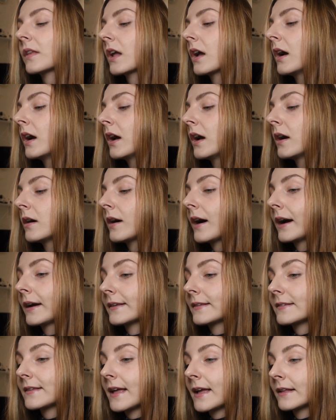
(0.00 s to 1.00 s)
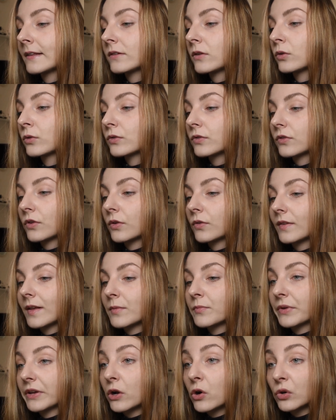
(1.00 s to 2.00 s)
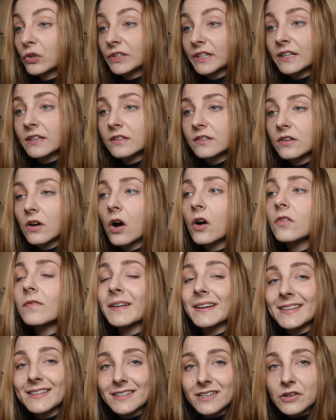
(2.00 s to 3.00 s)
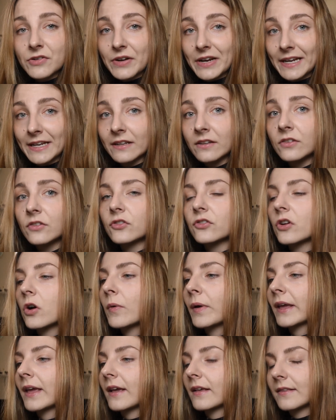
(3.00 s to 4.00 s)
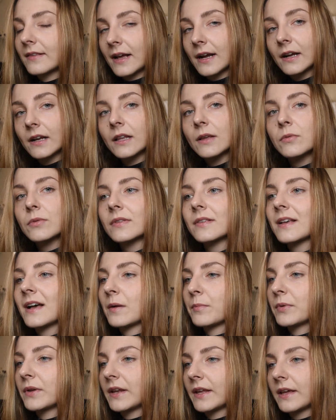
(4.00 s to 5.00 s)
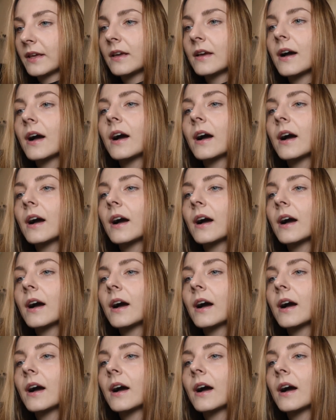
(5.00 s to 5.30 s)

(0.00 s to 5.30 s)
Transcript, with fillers: I sent also some recordings of my screen showing exactly what's happening,